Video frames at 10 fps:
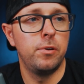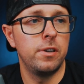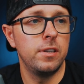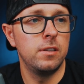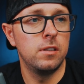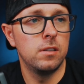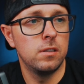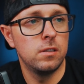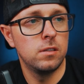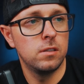in
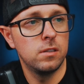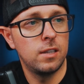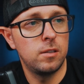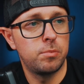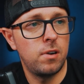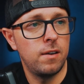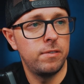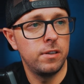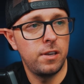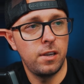that the profit
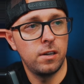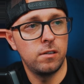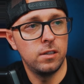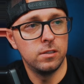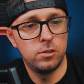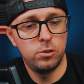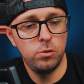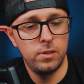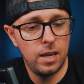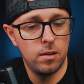here is
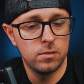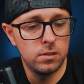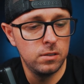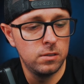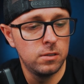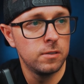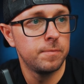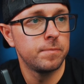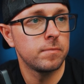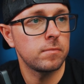2,000,
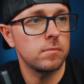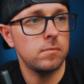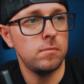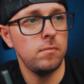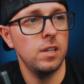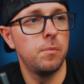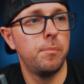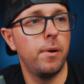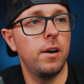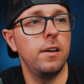
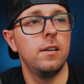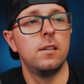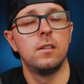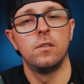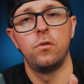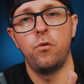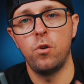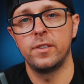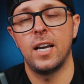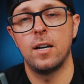but
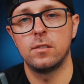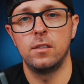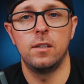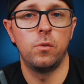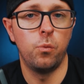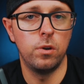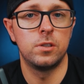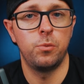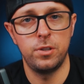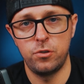4,000 was
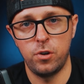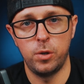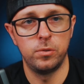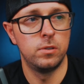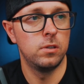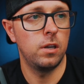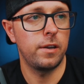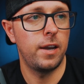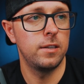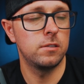withdrawn.
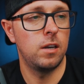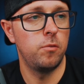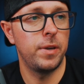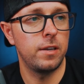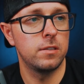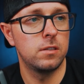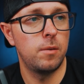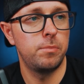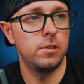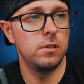Okay, so I'll make a
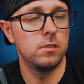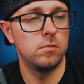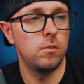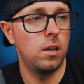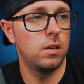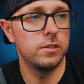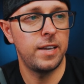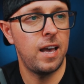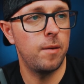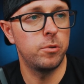separate
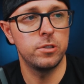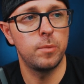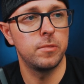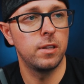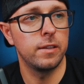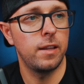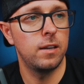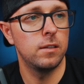tab or something like that.